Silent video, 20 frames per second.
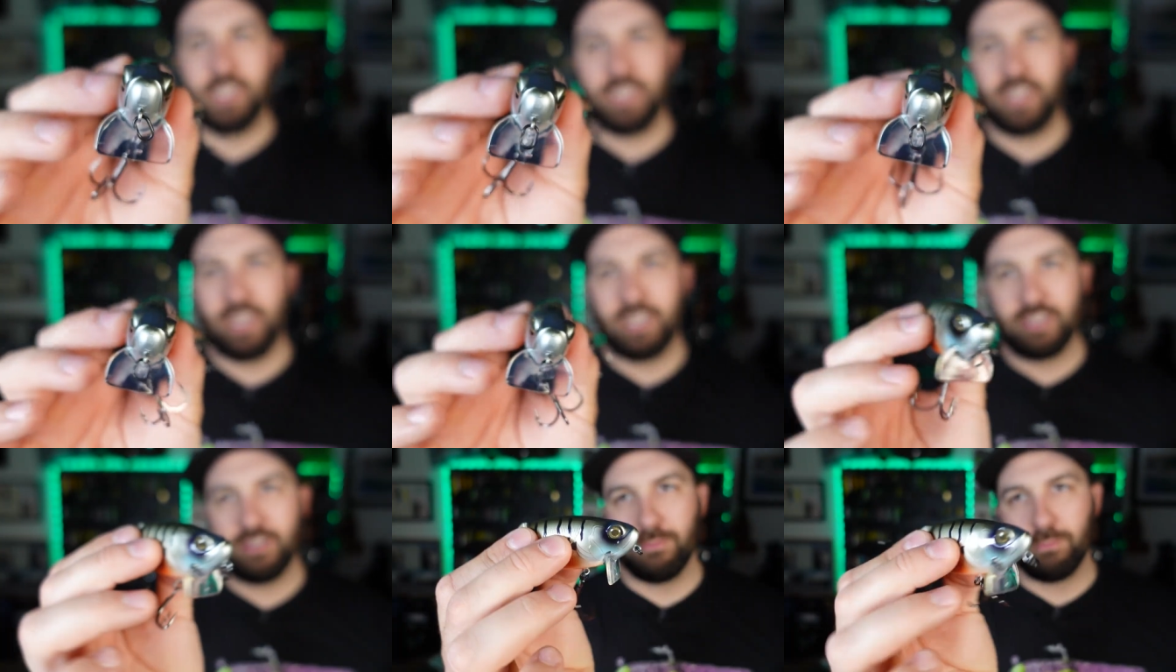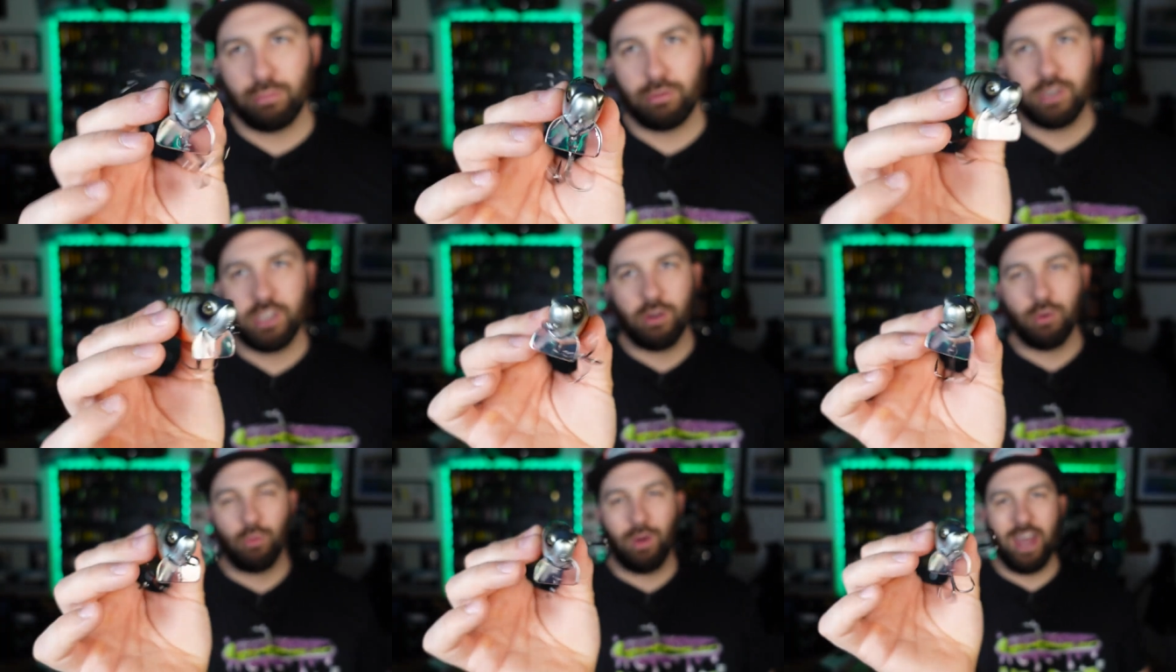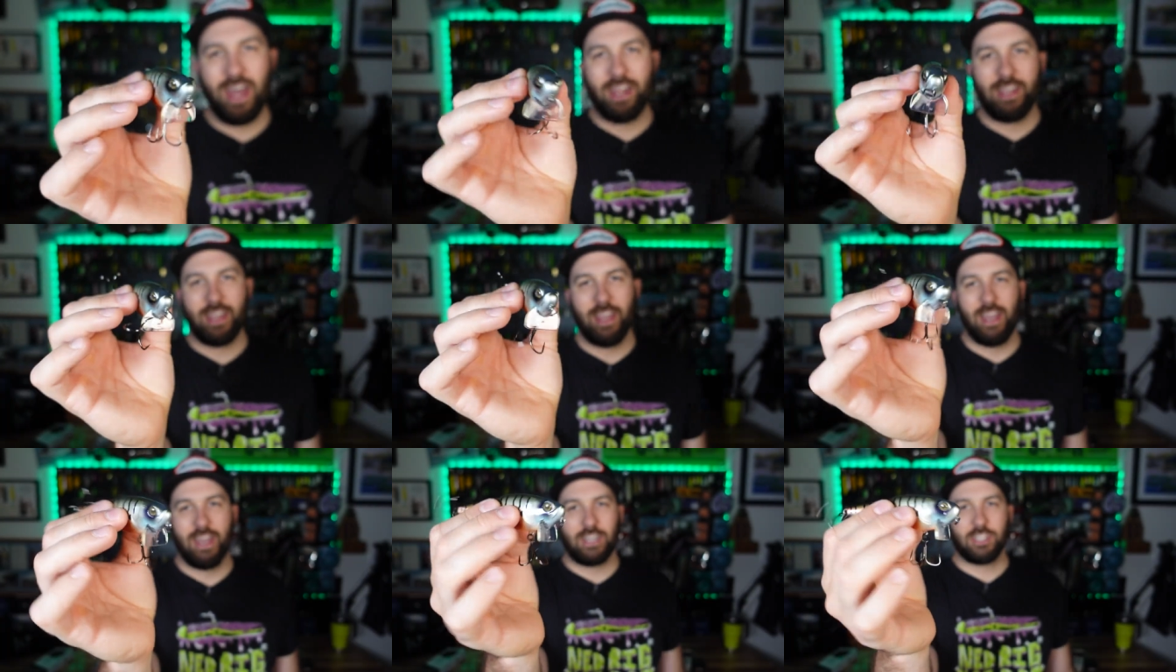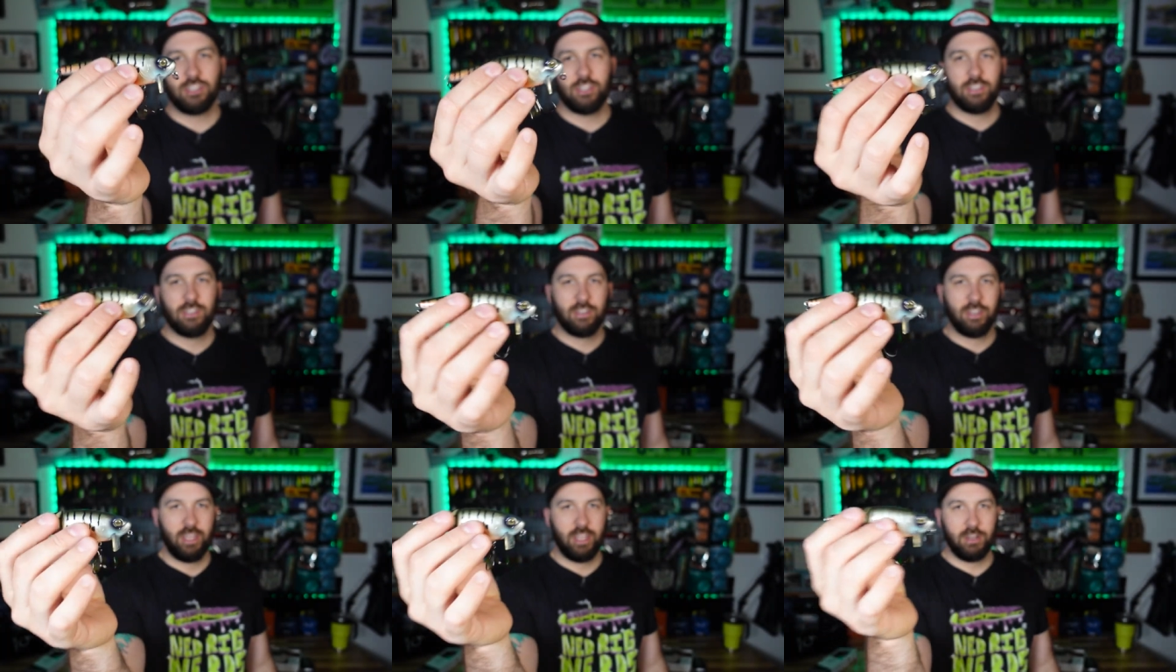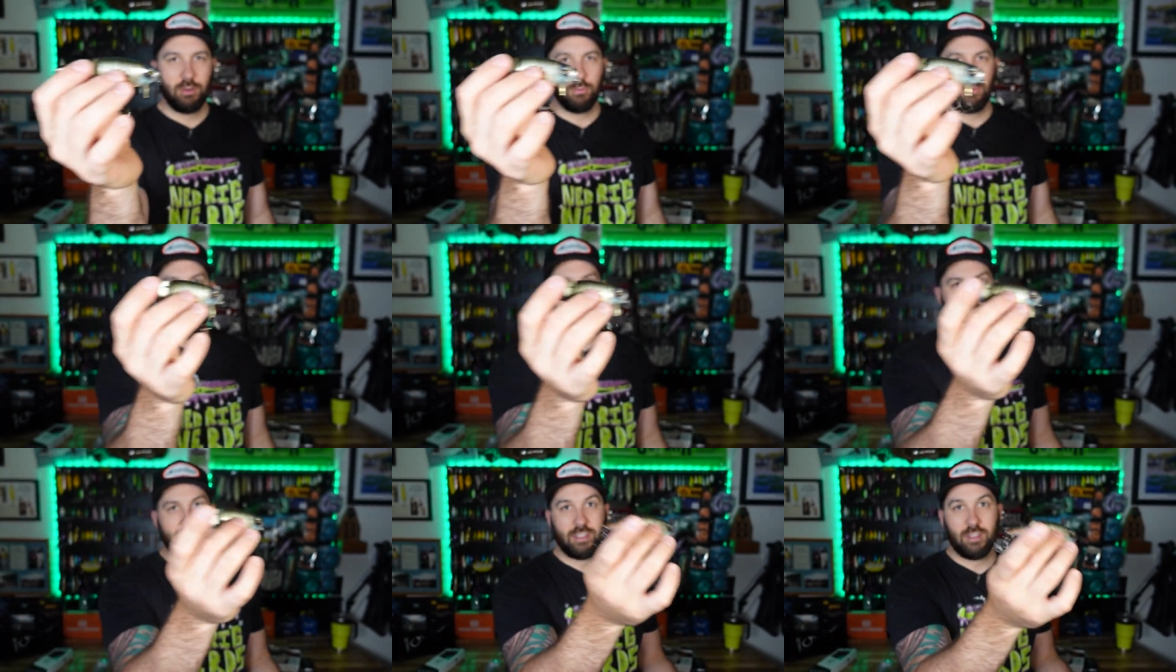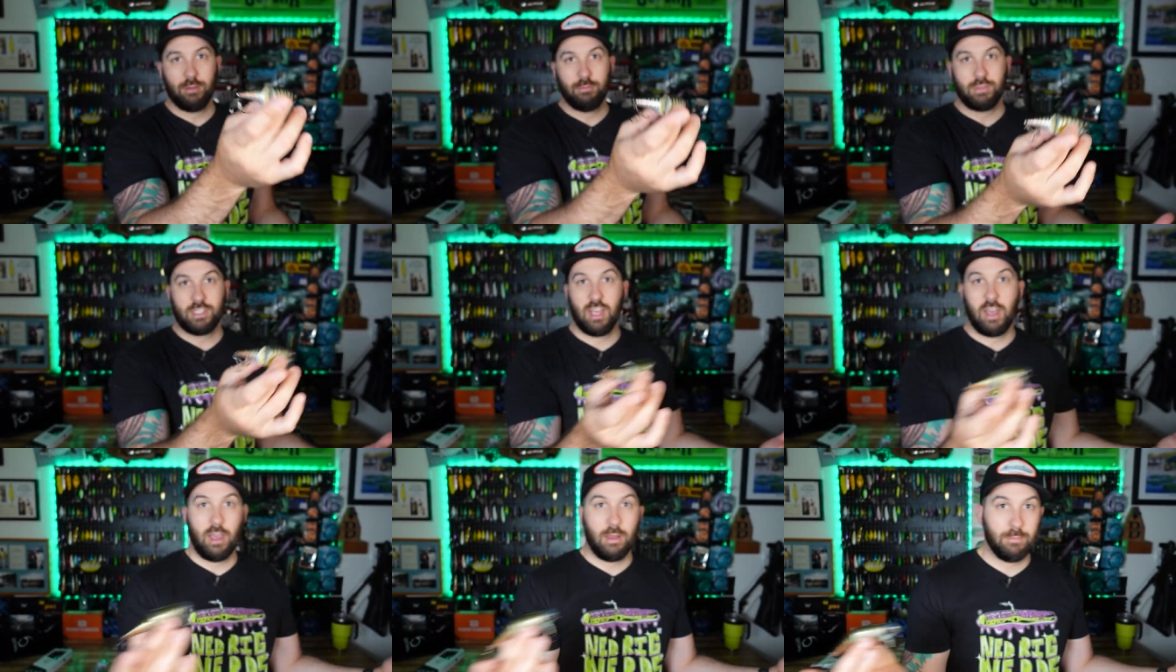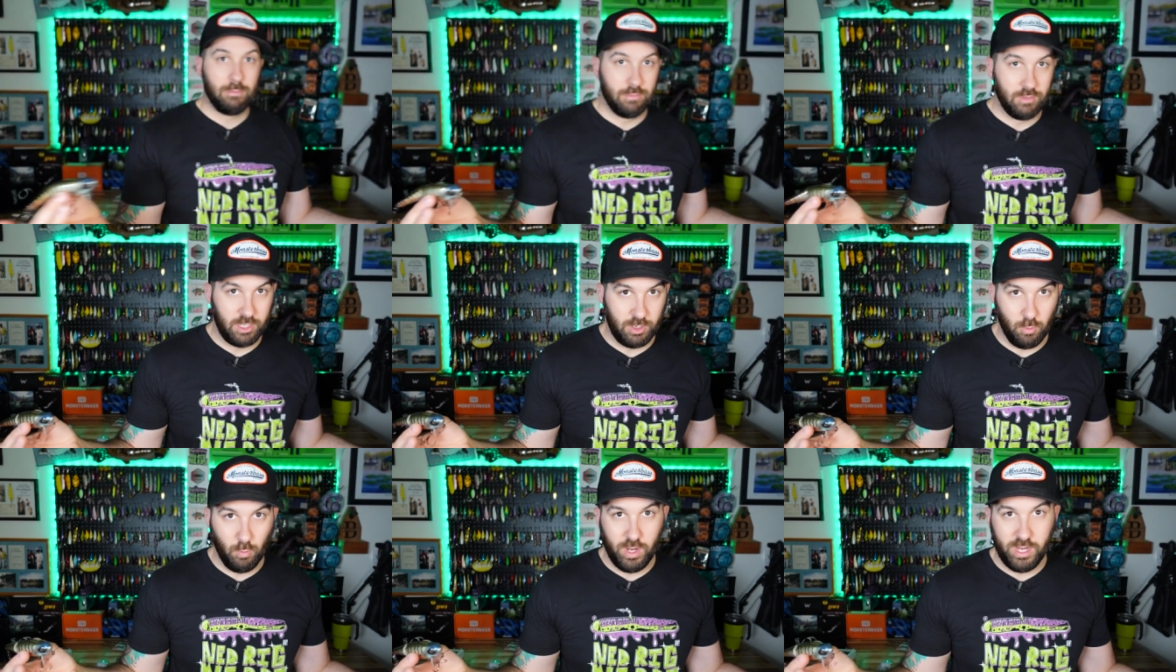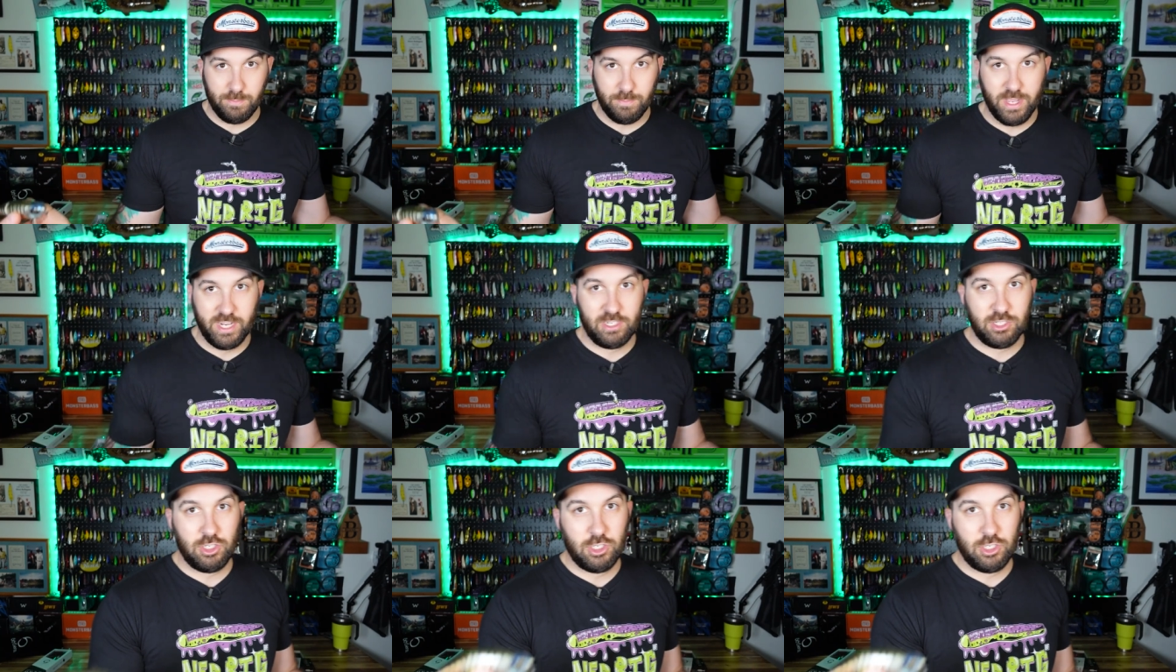It's got some pretty erratic action and it rides up top like wake bait